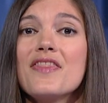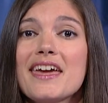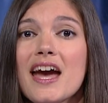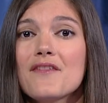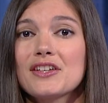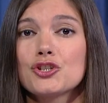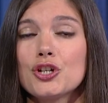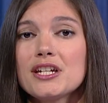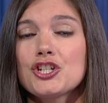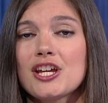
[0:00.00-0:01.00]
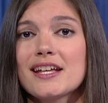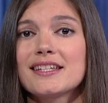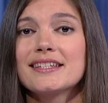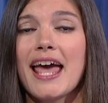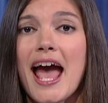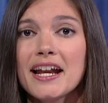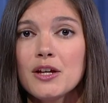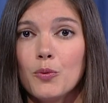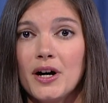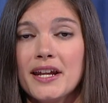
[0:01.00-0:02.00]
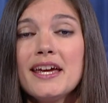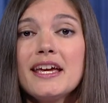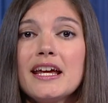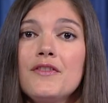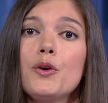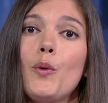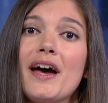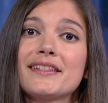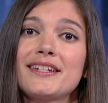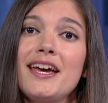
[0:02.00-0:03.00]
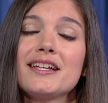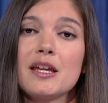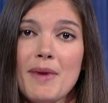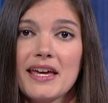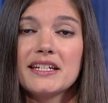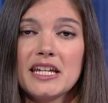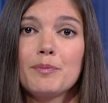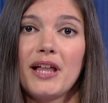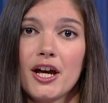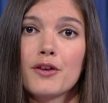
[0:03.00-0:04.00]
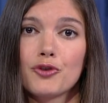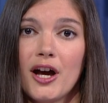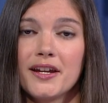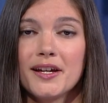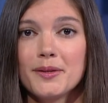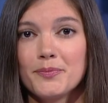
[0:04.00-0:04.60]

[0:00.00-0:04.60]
They have as good a chance as anyone in the West to make a deep playoff run.